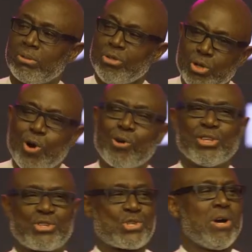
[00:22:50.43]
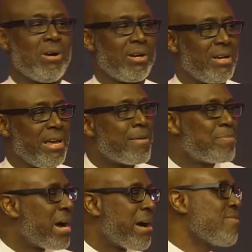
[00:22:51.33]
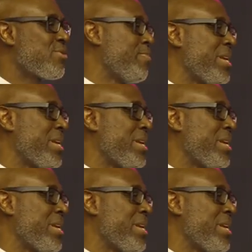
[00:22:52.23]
know the song, Abraham's